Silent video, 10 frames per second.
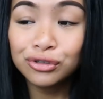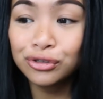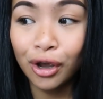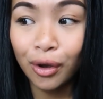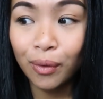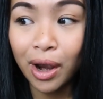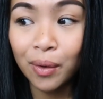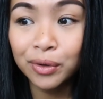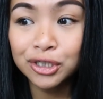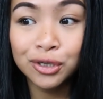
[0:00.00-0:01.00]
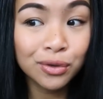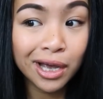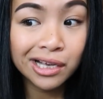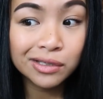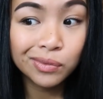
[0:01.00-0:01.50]
So I want to show you
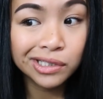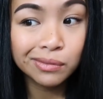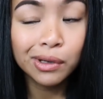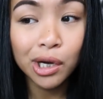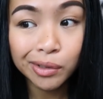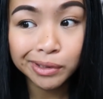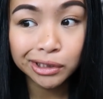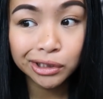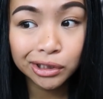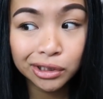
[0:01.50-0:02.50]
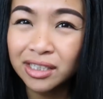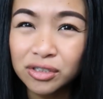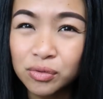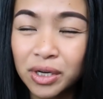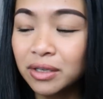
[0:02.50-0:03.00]
guys what's in my garbage.
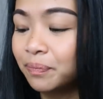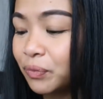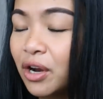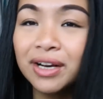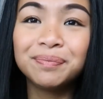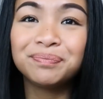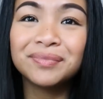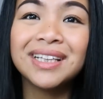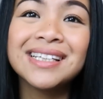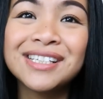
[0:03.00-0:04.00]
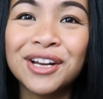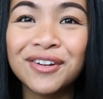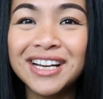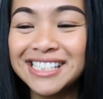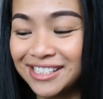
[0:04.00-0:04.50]
Sounds weird. All right, let's get
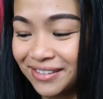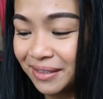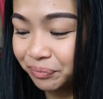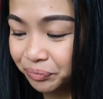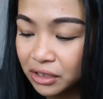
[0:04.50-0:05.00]
right into it.